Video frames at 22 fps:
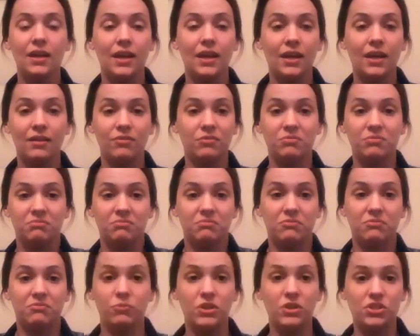And
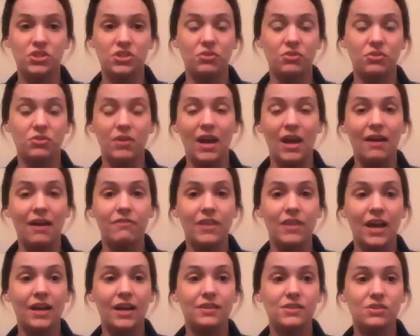we just don't have
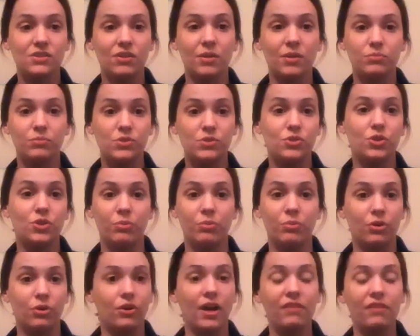that. So I'm
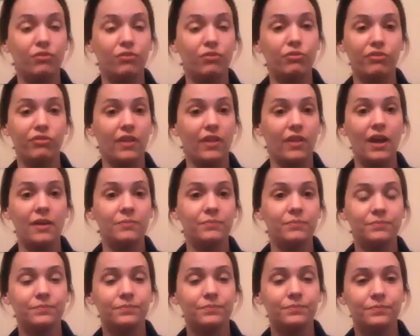super grateful for that.
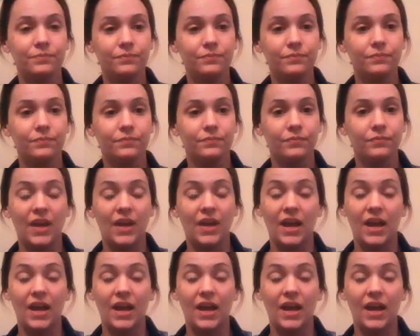Yeah.